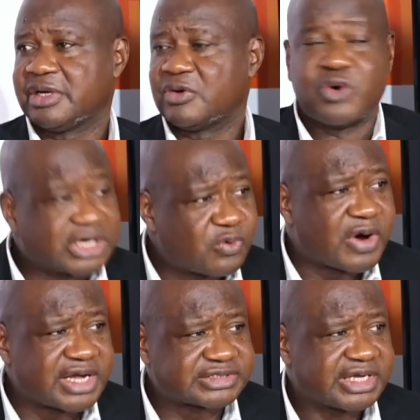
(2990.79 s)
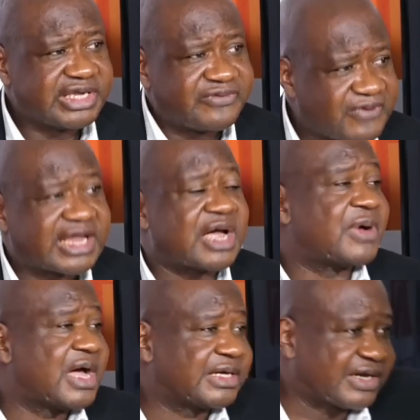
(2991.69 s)
Otherwise, if I
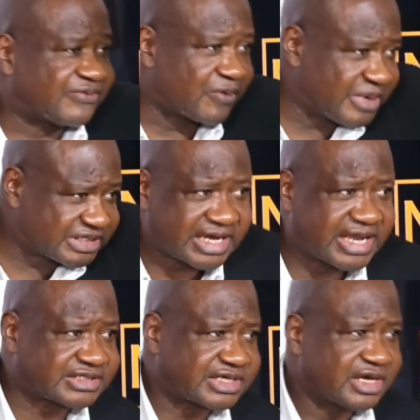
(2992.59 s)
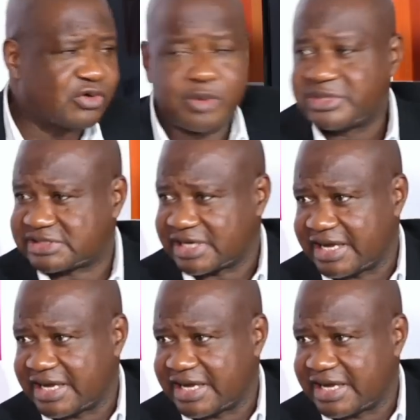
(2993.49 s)
am angry for Mr. X, or Mr.